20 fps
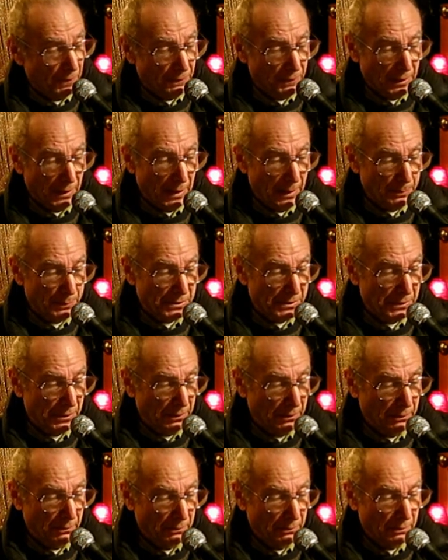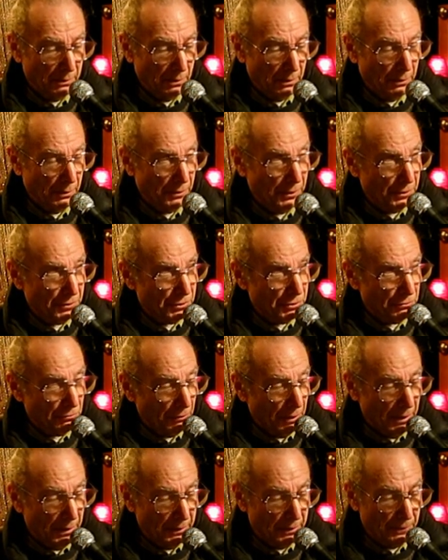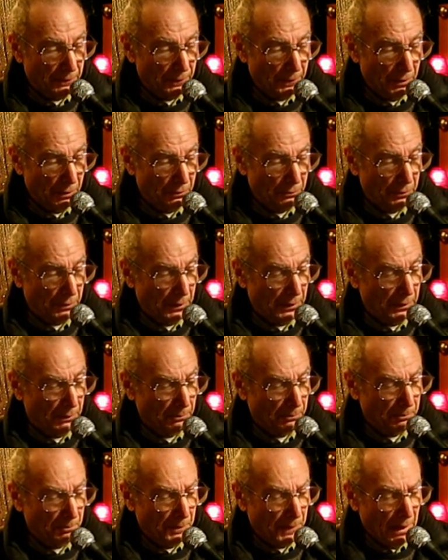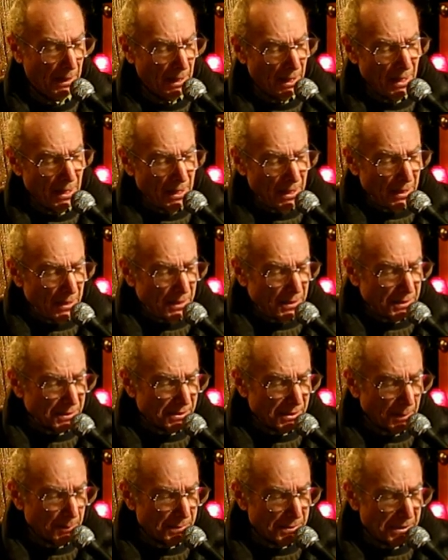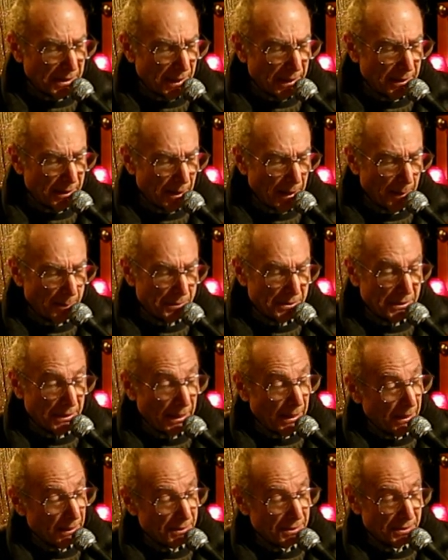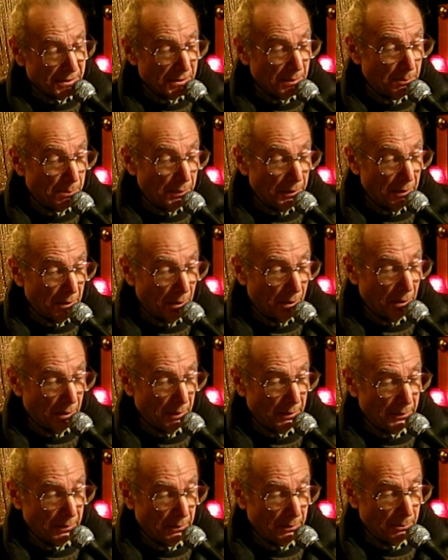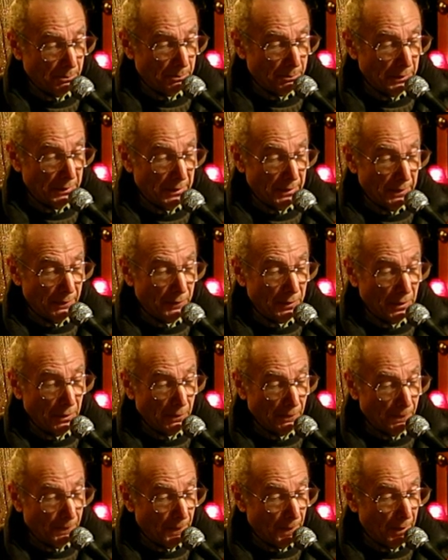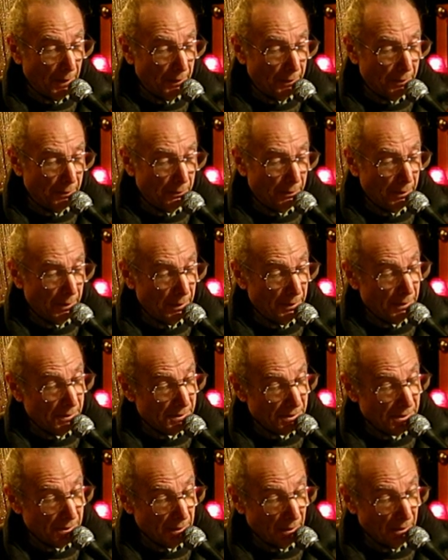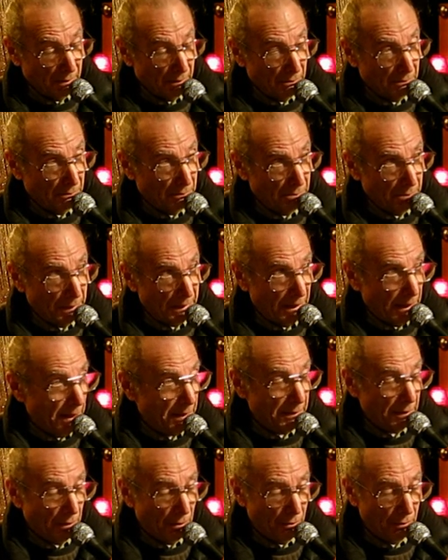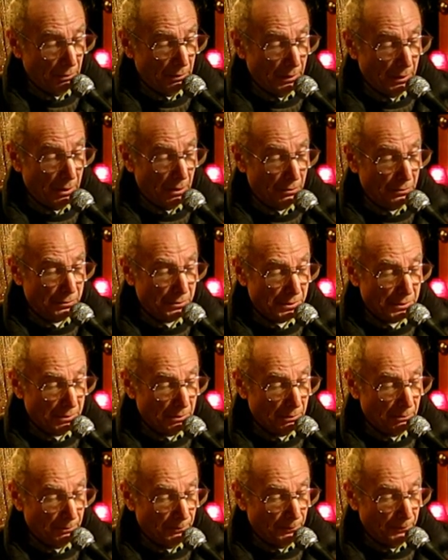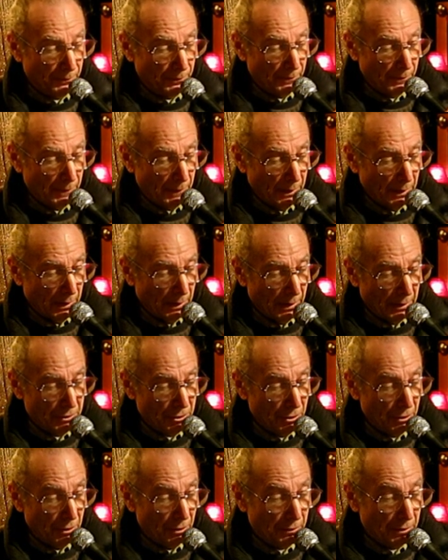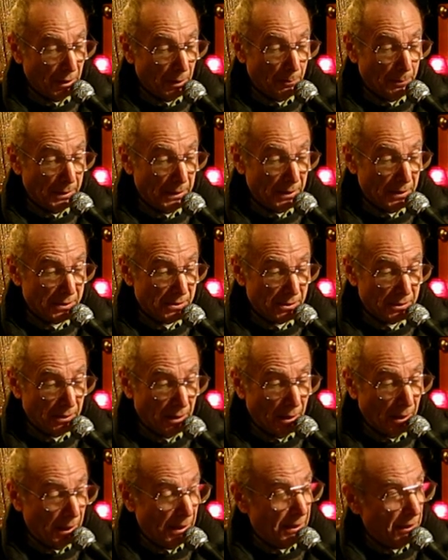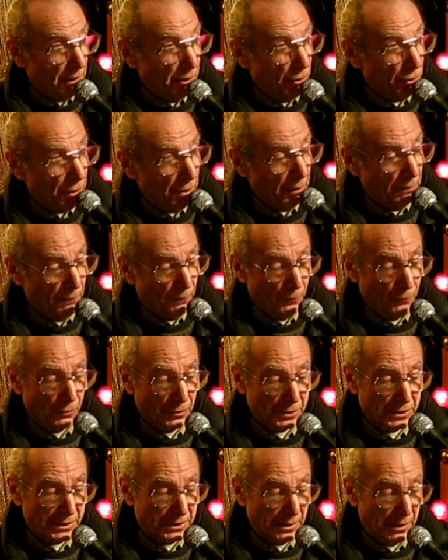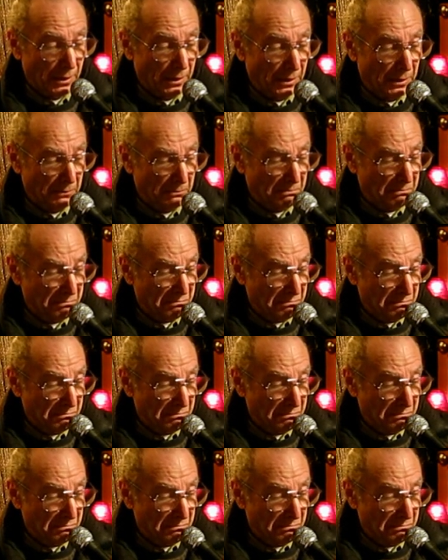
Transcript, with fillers: of Topsy on the strand of Coney. Some say Topsy had a simple heart, believed in the Father and the Son, but not the Holy Ghost. As she looked up at the sky, looking for a sign.